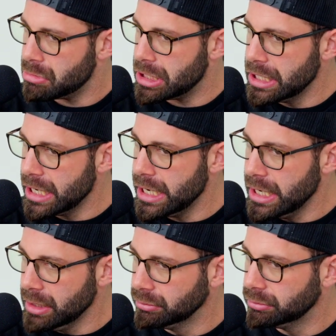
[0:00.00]

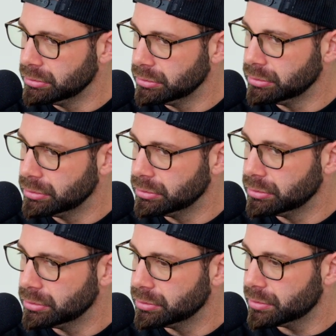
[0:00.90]
okay,
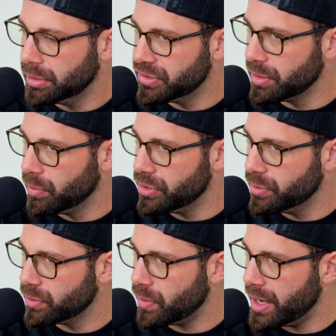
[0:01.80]
there's someone
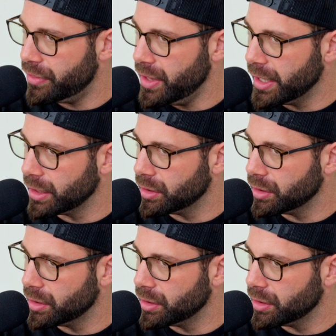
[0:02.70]
doing the right thing.